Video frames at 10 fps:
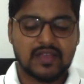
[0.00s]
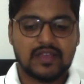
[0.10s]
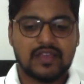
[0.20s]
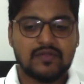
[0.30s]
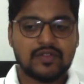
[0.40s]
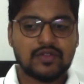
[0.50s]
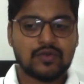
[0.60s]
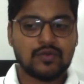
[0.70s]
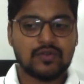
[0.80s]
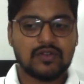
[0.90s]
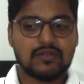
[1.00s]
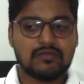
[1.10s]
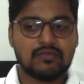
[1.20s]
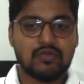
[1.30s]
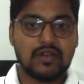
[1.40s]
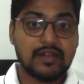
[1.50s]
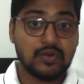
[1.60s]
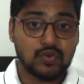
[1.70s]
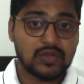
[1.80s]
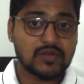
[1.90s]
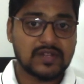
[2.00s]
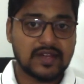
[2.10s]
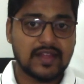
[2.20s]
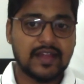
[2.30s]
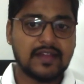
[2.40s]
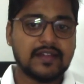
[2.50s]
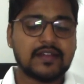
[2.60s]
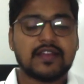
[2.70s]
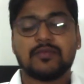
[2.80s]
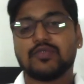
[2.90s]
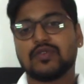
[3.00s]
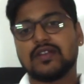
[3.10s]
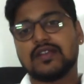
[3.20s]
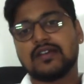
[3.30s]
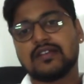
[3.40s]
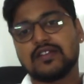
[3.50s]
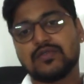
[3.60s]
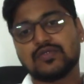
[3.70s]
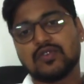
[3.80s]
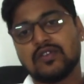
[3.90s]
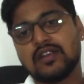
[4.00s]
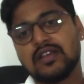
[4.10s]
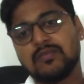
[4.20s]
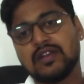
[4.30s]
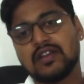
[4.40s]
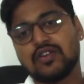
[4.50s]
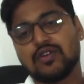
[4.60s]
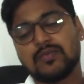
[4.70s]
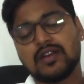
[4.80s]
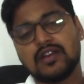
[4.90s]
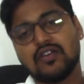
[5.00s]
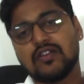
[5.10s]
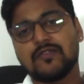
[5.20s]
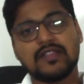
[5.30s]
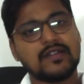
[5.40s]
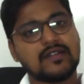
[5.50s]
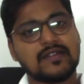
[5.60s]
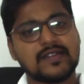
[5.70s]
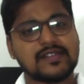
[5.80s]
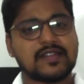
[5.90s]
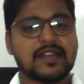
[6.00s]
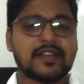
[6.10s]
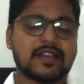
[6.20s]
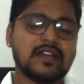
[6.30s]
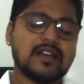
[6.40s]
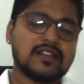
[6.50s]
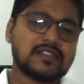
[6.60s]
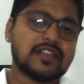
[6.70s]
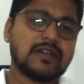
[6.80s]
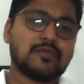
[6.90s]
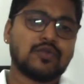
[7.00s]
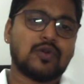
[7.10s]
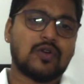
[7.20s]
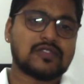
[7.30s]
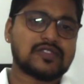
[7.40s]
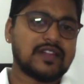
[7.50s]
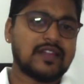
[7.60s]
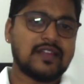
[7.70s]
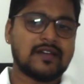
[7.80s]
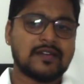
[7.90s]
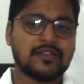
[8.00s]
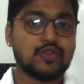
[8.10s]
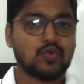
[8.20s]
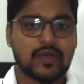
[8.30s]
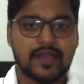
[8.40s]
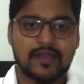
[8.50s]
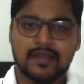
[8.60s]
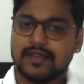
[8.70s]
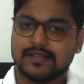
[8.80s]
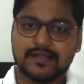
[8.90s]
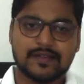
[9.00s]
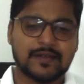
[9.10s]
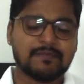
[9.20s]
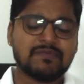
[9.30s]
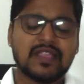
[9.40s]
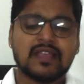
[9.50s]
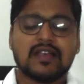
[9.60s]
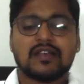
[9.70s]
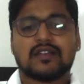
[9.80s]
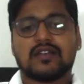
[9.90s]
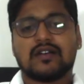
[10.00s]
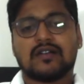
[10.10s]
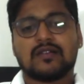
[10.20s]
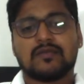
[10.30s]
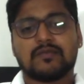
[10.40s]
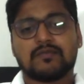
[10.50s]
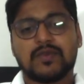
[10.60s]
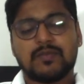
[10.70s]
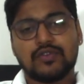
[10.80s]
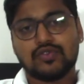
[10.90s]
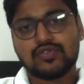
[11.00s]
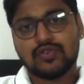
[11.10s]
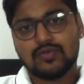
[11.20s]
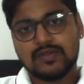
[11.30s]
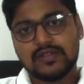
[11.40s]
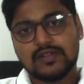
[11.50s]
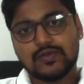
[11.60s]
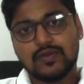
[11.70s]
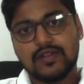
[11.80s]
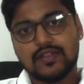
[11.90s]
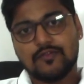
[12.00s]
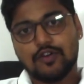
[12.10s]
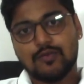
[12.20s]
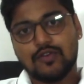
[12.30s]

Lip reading: Even though only in 2008 it came to India, it was already been adopted in a lot of other countries like Singapore, Australia, UK, etc. People used to do business only in the form